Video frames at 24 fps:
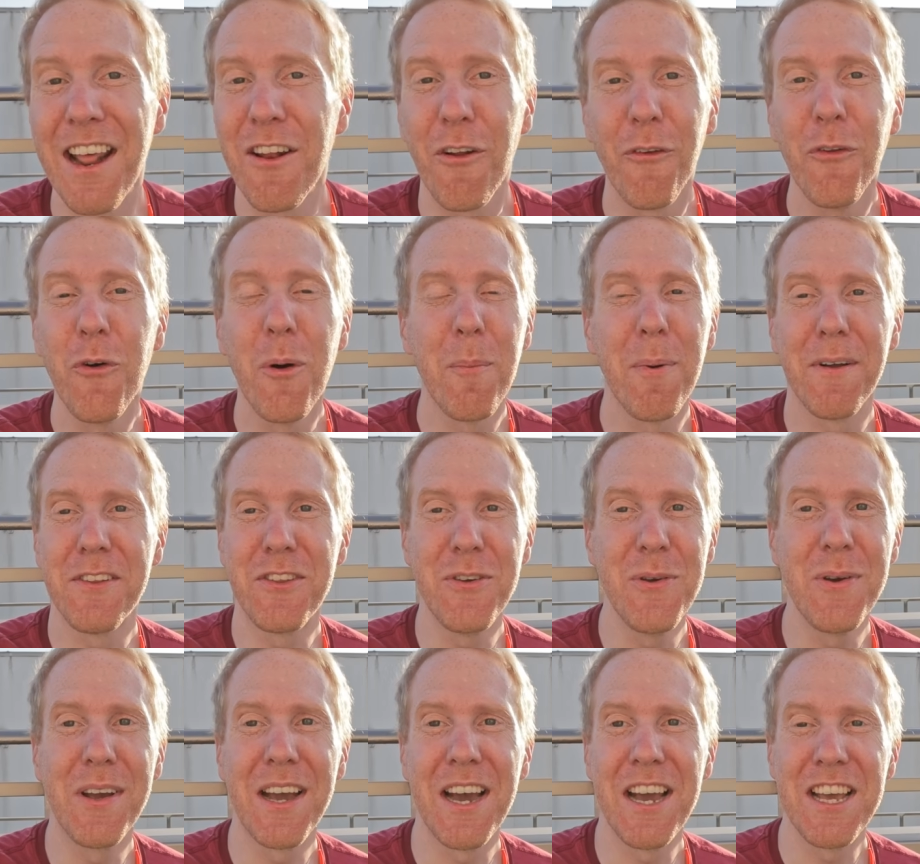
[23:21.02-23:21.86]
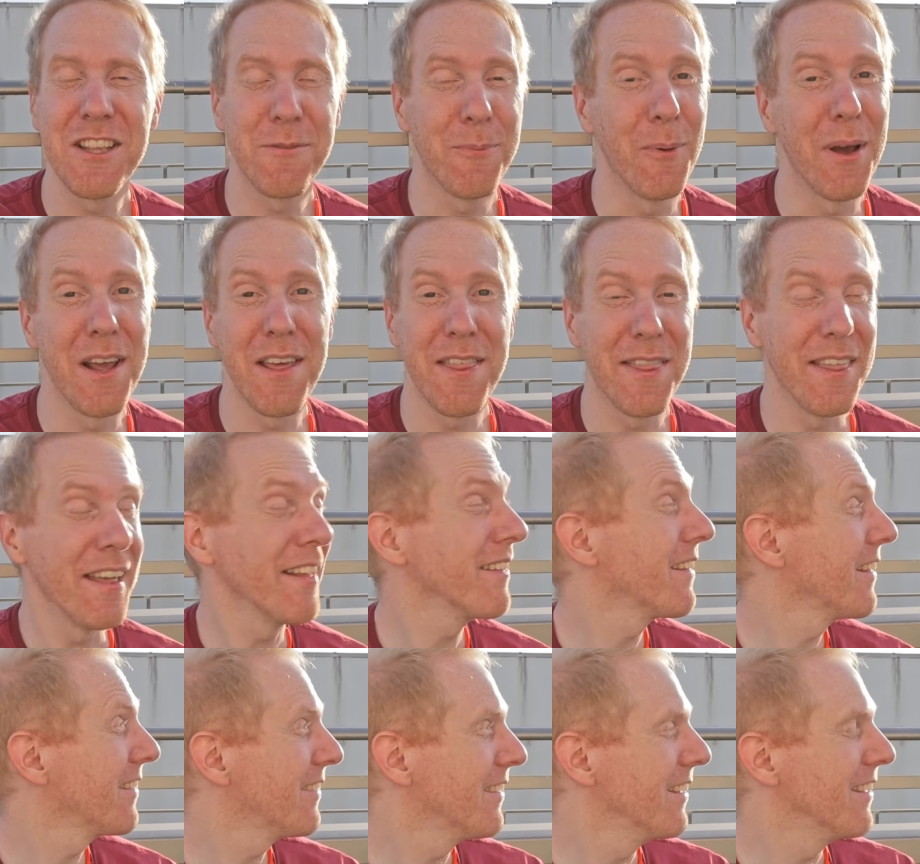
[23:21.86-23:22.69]
I don't know about you guys, but I
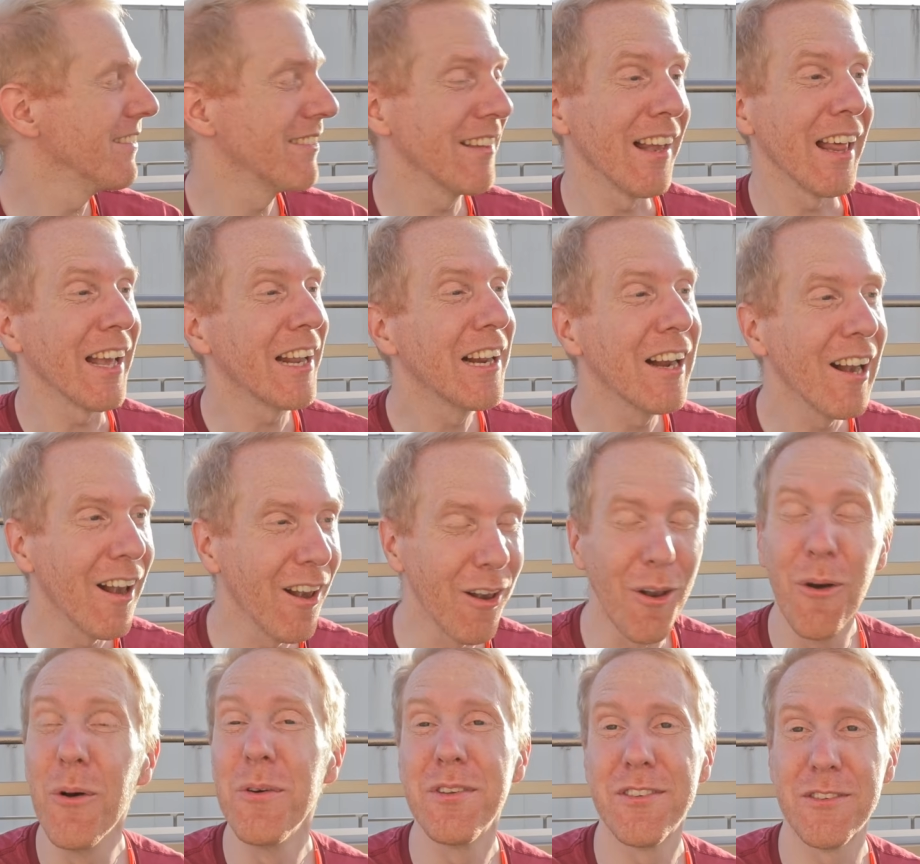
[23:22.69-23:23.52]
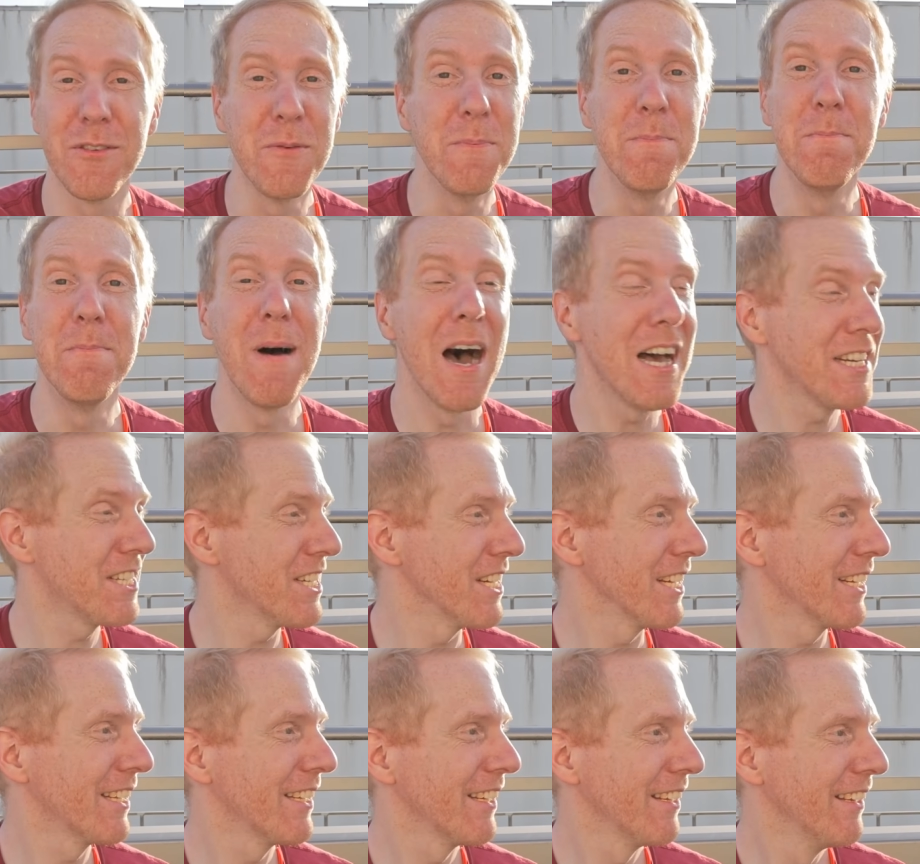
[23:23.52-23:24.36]
think this is like close to
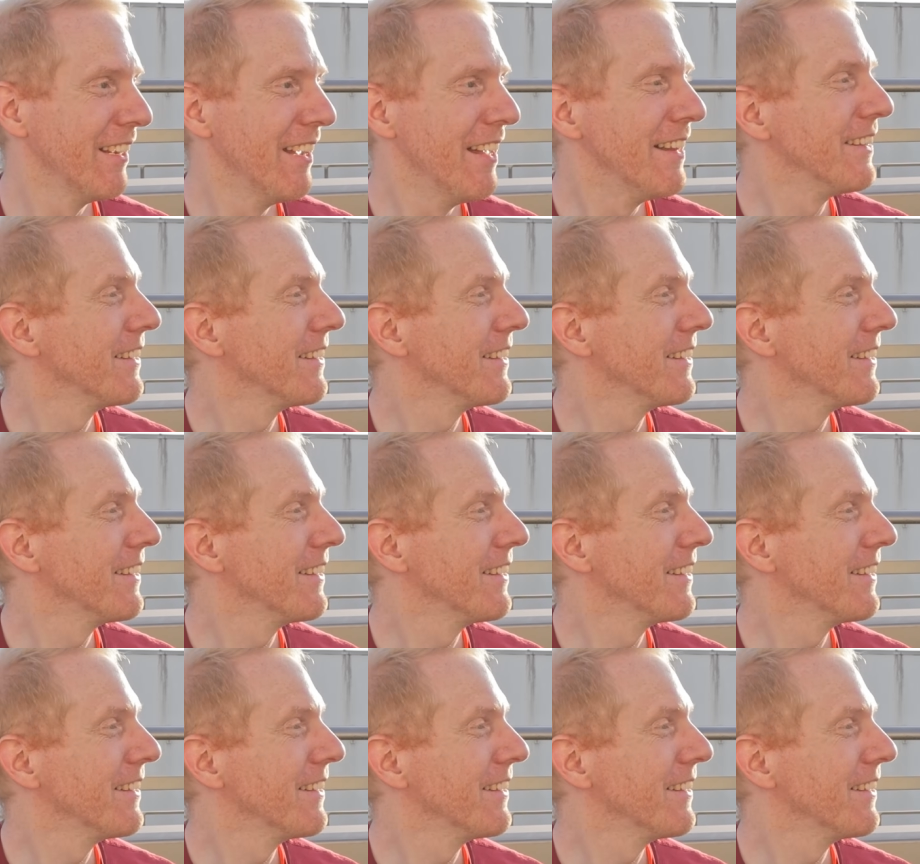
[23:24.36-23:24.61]
magic.